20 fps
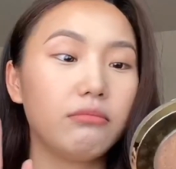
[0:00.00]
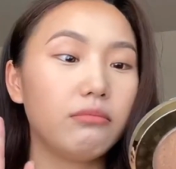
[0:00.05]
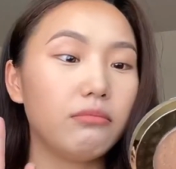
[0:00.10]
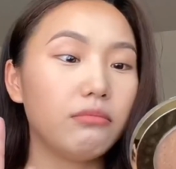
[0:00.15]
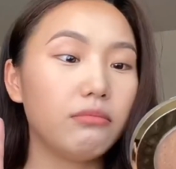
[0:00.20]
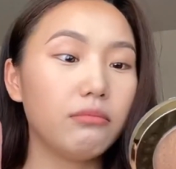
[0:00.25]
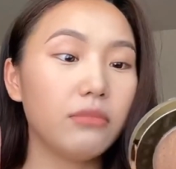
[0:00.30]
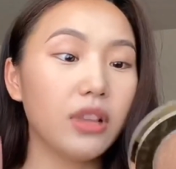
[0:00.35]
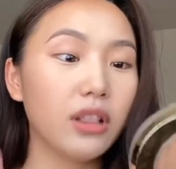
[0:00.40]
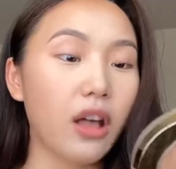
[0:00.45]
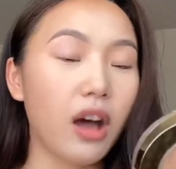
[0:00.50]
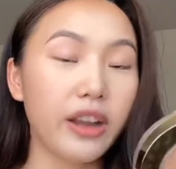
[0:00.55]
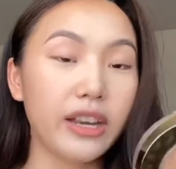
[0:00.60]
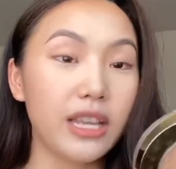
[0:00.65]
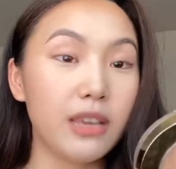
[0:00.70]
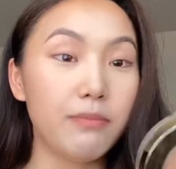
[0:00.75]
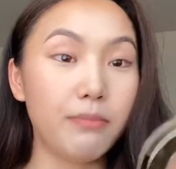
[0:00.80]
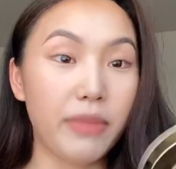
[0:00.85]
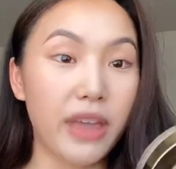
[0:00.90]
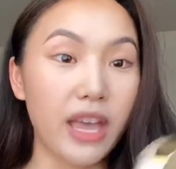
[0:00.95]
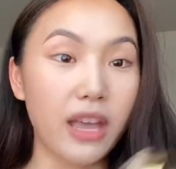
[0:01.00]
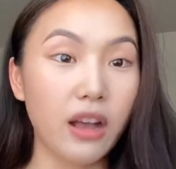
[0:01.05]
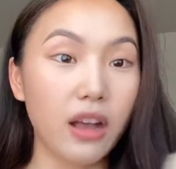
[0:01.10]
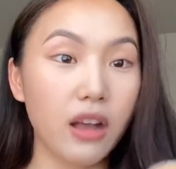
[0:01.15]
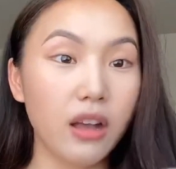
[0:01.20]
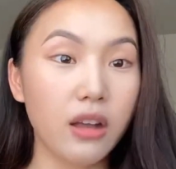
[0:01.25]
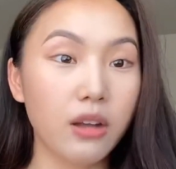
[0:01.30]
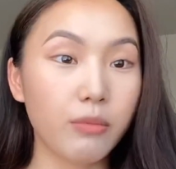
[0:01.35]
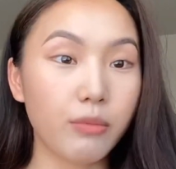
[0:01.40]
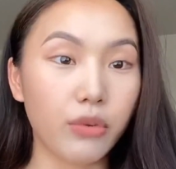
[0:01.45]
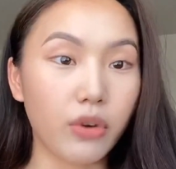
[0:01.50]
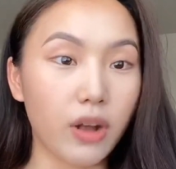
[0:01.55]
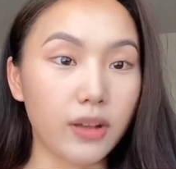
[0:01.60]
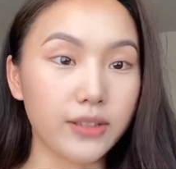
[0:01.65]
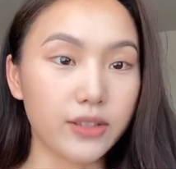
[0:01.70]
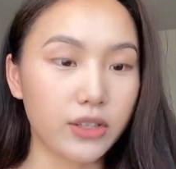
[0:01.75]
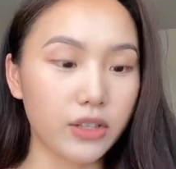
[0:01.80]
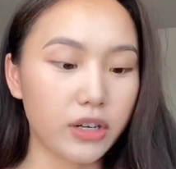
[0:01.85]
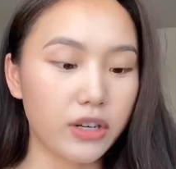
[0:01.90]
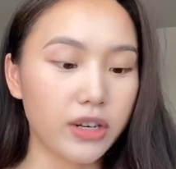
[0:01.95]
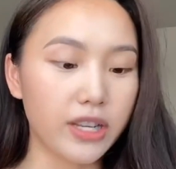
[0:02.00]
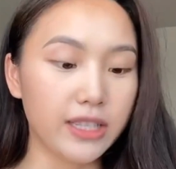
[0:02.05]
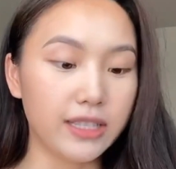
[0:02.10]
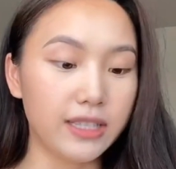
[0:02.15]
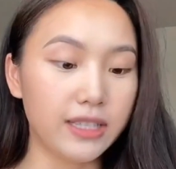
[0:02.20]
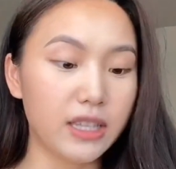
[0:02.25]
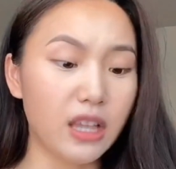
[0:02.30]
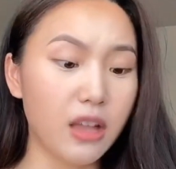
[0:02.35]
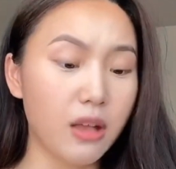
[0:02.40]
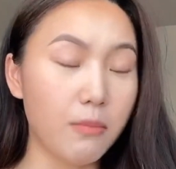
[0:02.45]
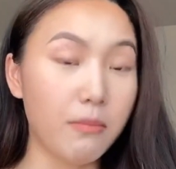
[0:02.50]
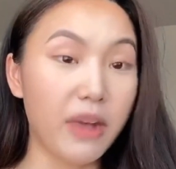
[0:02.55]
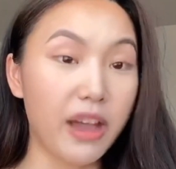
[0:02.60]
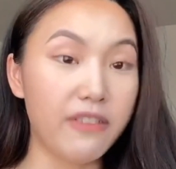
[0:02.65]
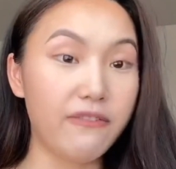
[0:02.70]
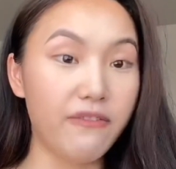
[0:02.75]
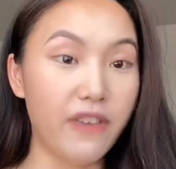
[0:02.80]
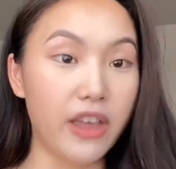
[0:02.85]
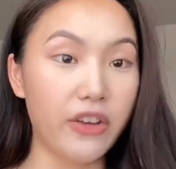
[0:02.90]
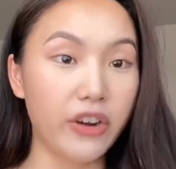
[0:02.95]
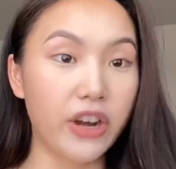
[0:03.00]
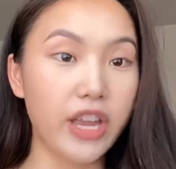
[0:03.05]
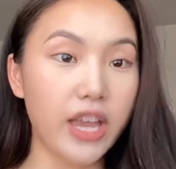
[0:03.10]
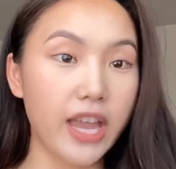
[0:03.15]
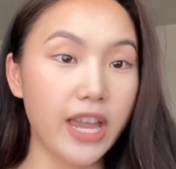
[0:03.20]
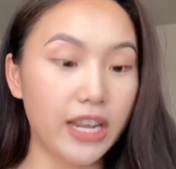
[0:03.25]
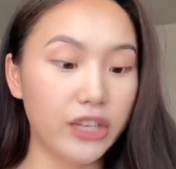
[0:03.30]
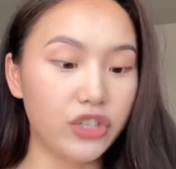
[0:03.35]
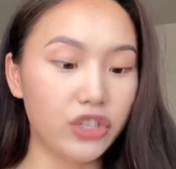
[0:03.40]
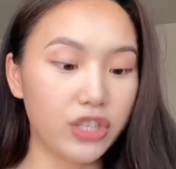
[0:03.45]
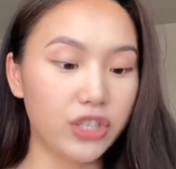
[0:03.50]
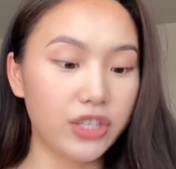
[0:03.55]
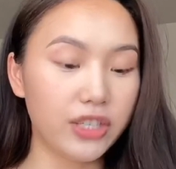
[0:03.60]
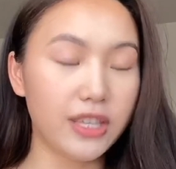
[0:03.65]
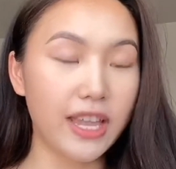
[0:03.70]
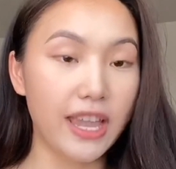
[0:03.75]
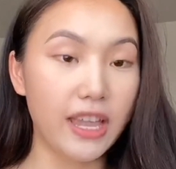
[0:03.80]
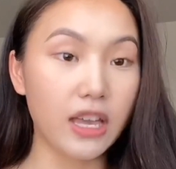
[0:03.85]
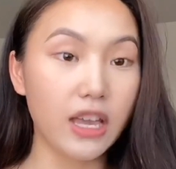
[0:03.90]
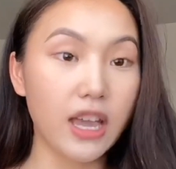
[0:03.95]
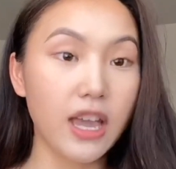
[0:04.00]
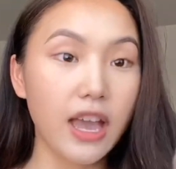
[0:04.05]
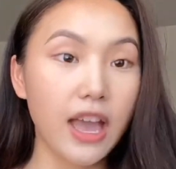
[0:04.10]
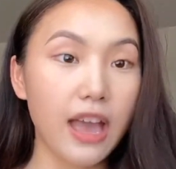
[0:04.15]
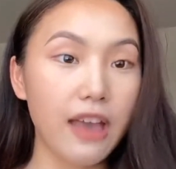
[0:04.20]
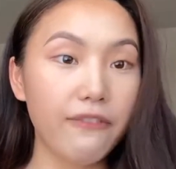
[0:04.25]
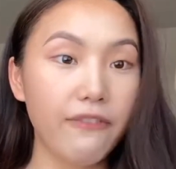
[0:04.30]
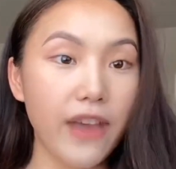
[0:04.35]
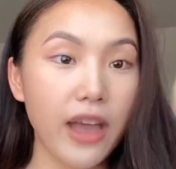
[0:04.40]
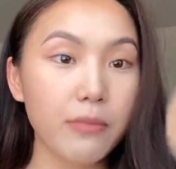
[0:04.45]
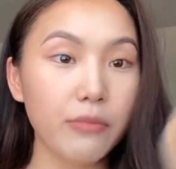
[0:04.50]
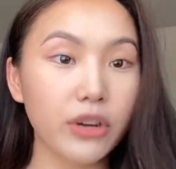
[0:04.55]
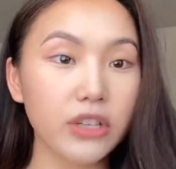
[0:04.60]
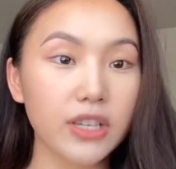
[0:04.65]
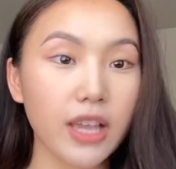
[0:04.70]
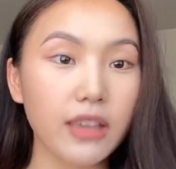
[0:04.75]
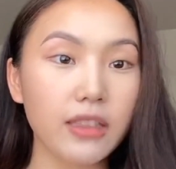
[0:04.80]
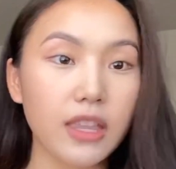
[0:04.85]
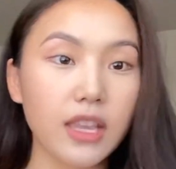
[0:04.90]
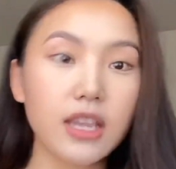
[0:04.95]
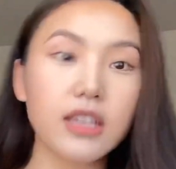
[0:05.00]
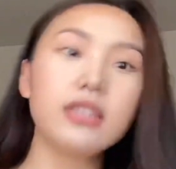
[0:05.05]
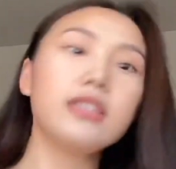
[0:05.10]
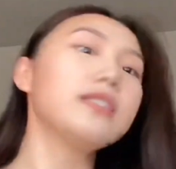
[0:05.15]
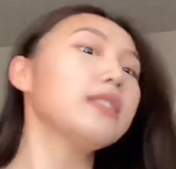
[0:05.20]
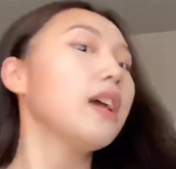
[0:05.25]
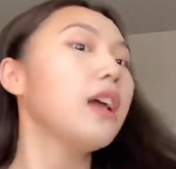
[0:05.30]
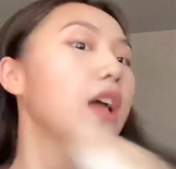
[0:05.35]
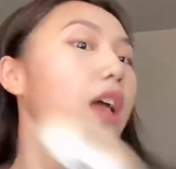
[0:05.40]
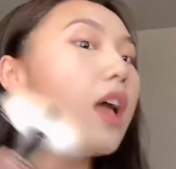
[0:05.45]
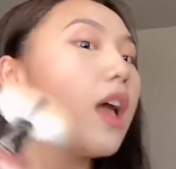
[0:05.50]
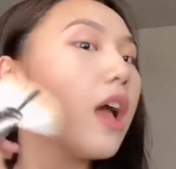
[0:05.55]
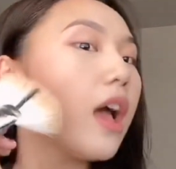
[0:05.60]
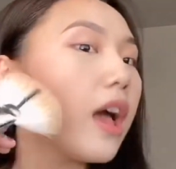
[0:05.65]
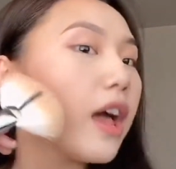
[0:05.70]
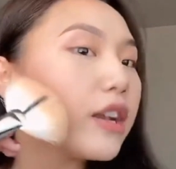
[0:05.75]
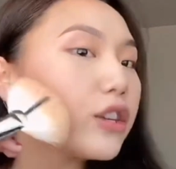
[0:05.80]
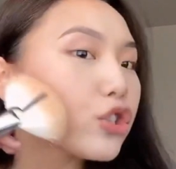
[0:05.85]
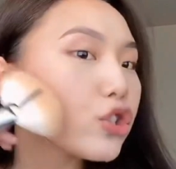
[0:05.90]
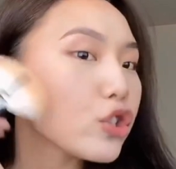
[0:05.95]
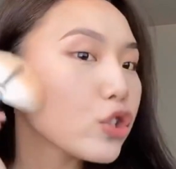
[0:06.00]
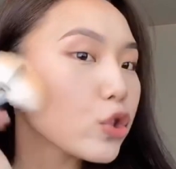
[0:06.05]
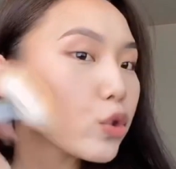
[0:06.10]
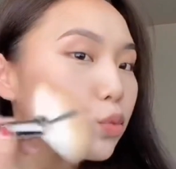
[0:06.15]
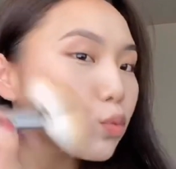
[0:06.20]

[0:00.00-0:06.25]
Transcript: Milani Bake bronzer. It's my favorite. And I just take a fan brush like this and I just